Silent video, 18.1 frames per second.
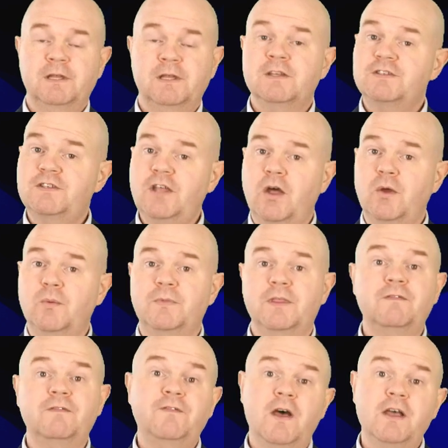So,
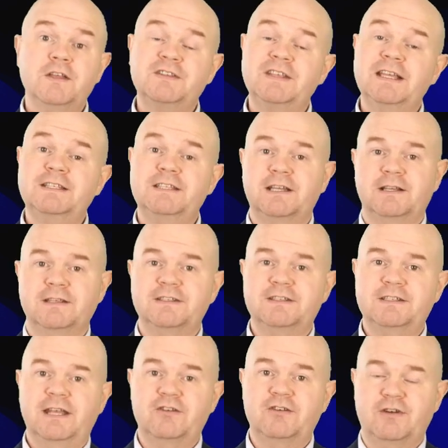the first thing to
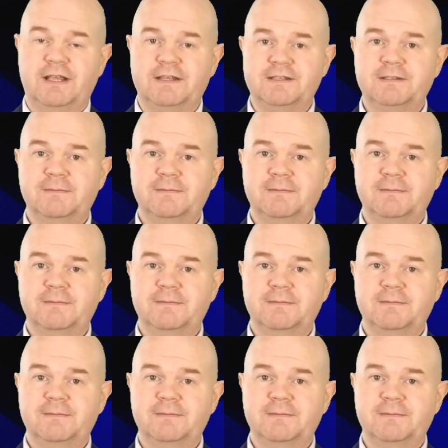consider